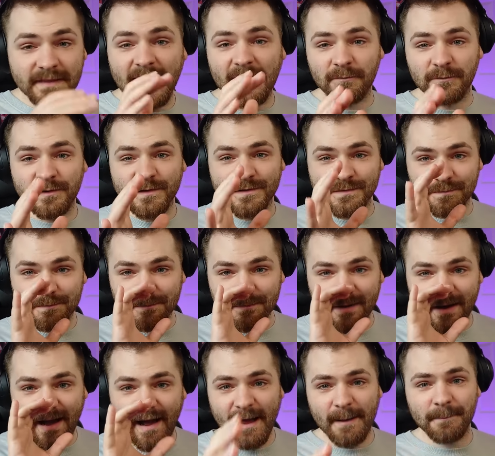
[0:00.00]
That was
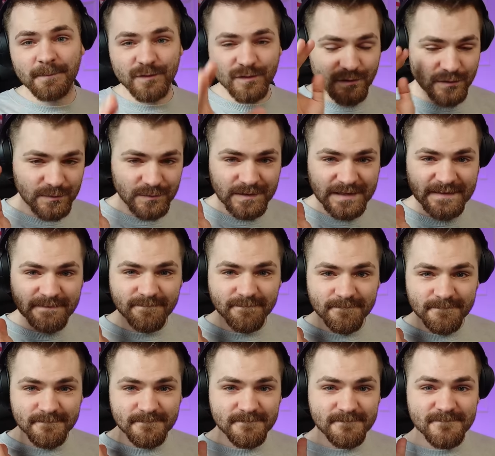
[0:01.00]
absolutely
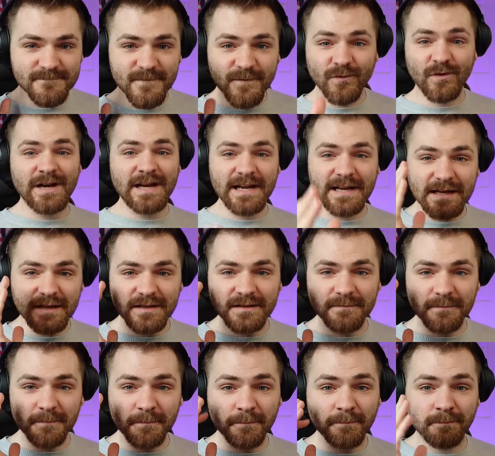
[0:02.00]
freaking
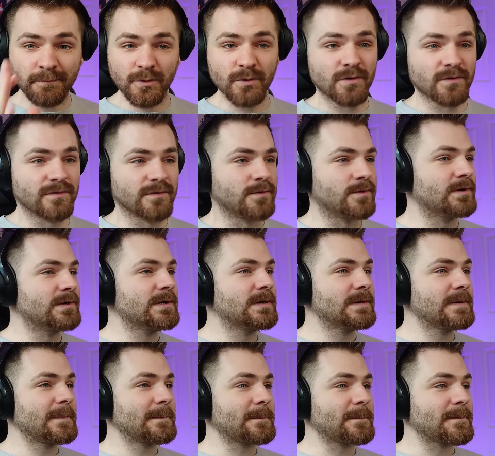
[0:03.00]
beautiful.
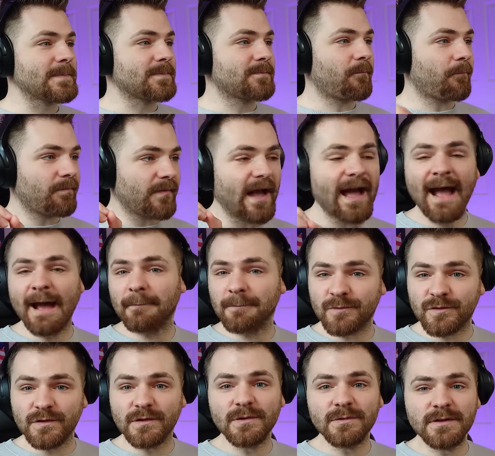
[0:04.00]

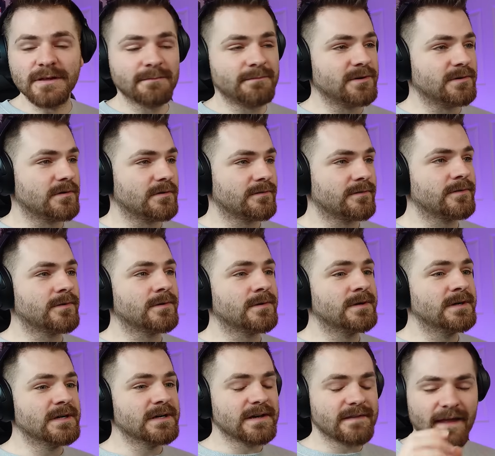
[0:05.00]
Absolutely
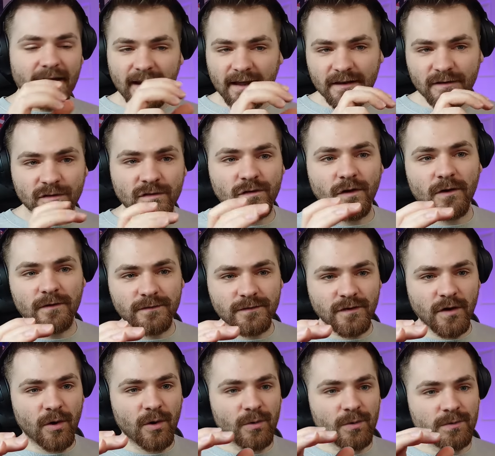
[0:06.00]
beautiful. That, like,
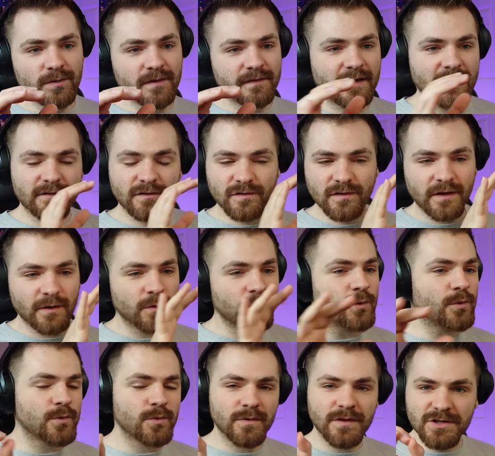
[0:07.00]
soft tone, that just, like,
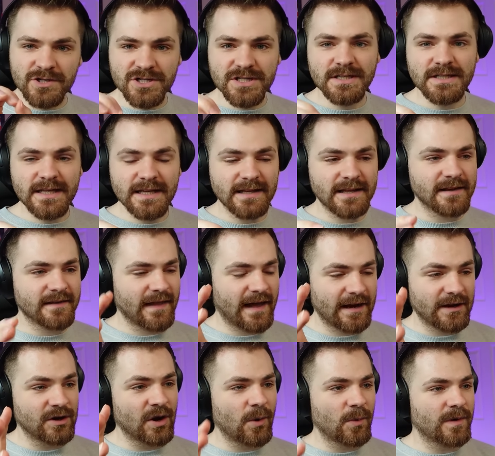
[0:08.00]
ooh, that she did,
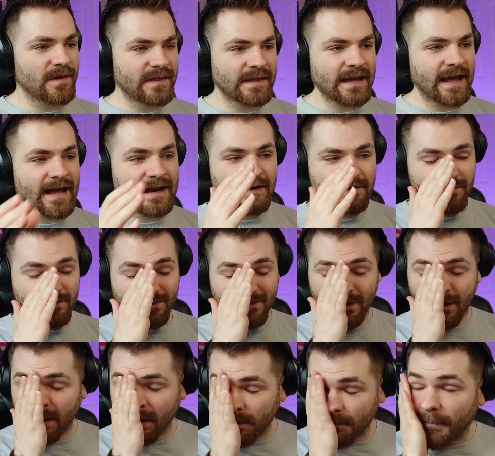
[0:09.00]
that note at the end of the
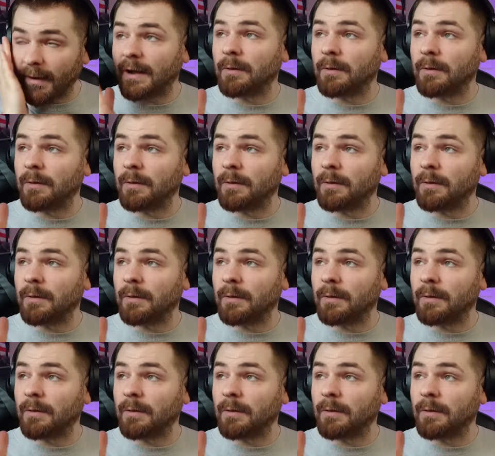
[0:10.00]
song,